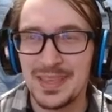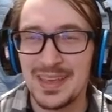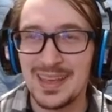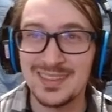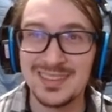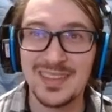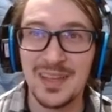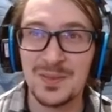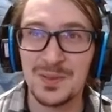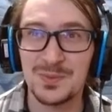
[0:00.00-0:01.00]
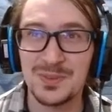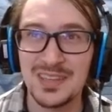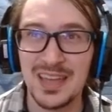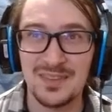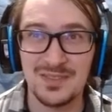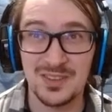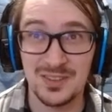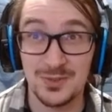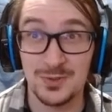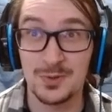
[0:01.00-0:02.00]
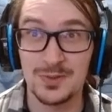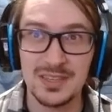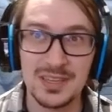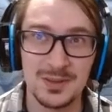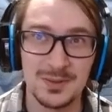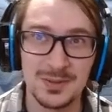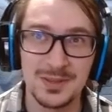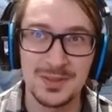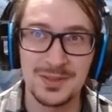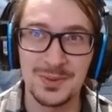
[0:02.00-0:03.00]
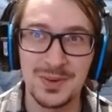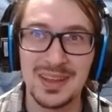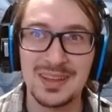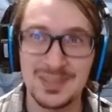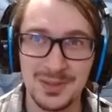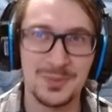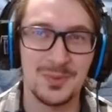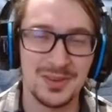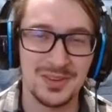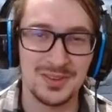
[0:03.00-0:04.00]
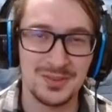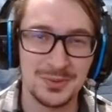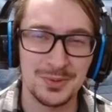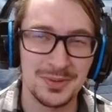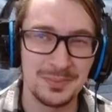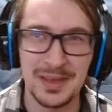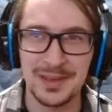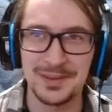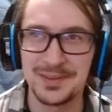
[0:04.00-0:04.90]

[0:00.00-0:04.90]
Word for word: At least I only really have to control Neku, the one I don't want to control in battle.